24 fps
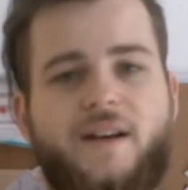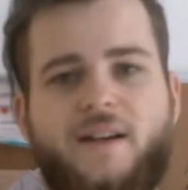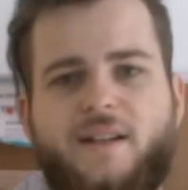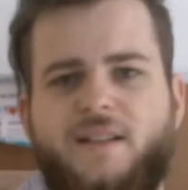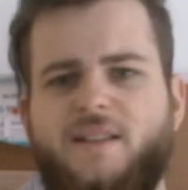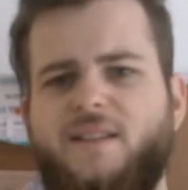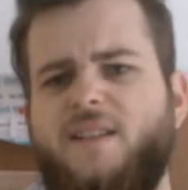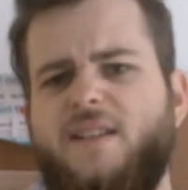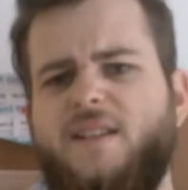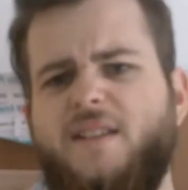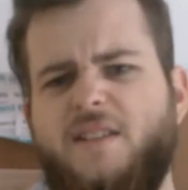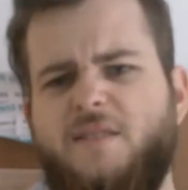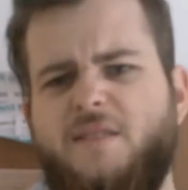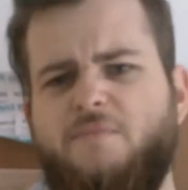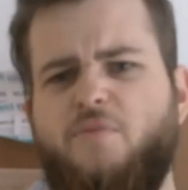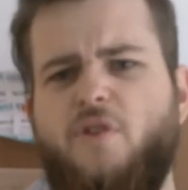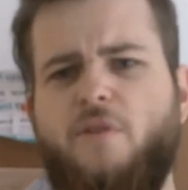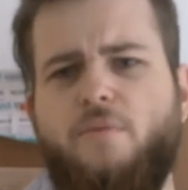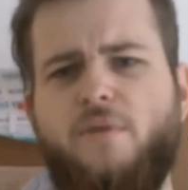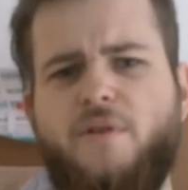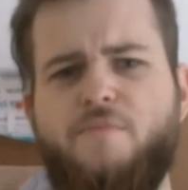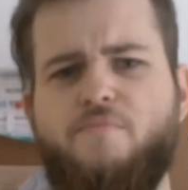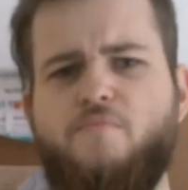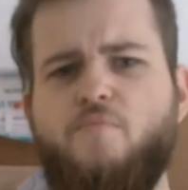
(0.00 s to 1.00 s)
That's
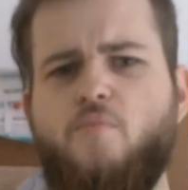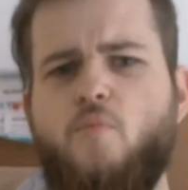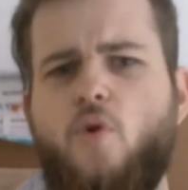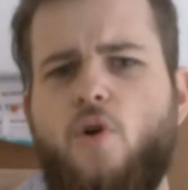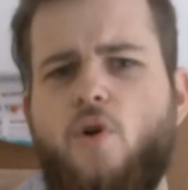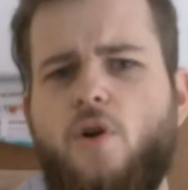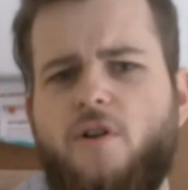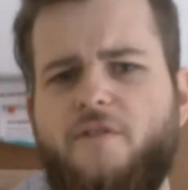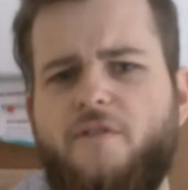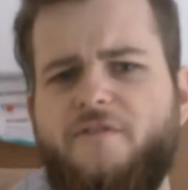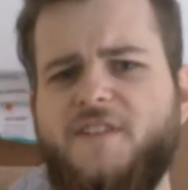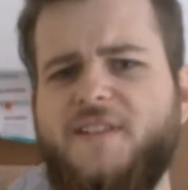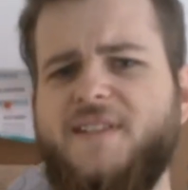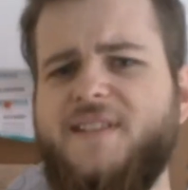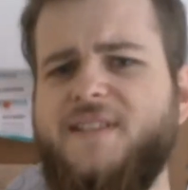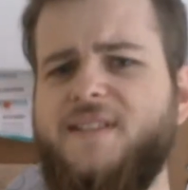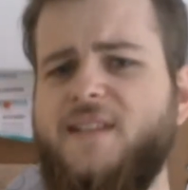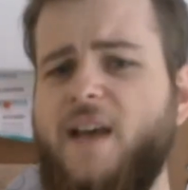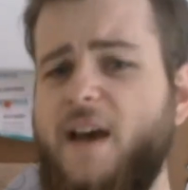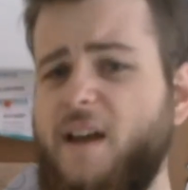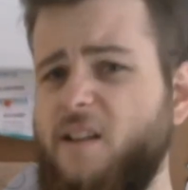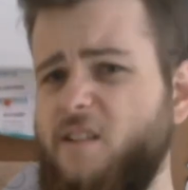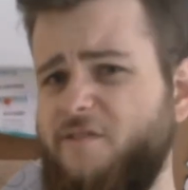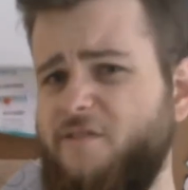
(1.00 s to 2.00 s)
probably more of a
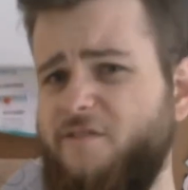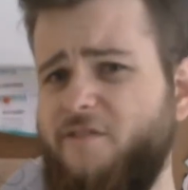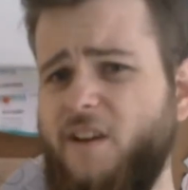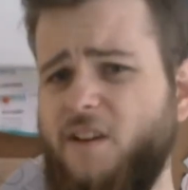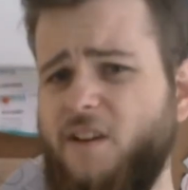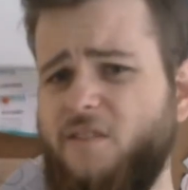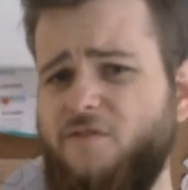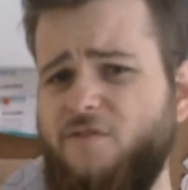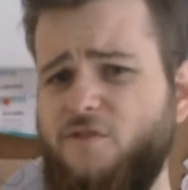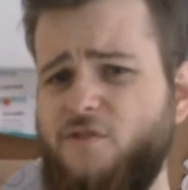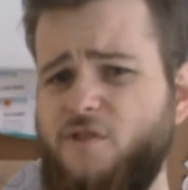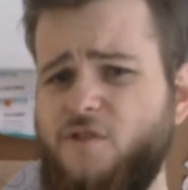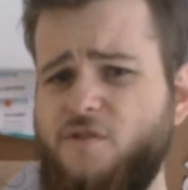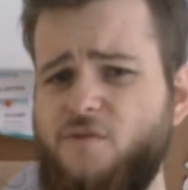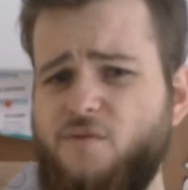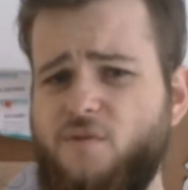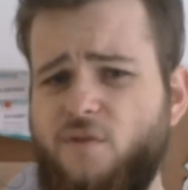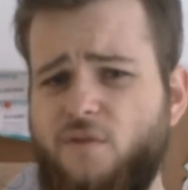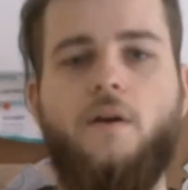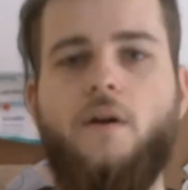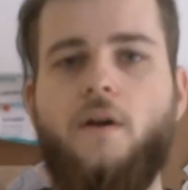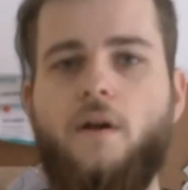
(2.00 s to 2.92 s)
side effect for you.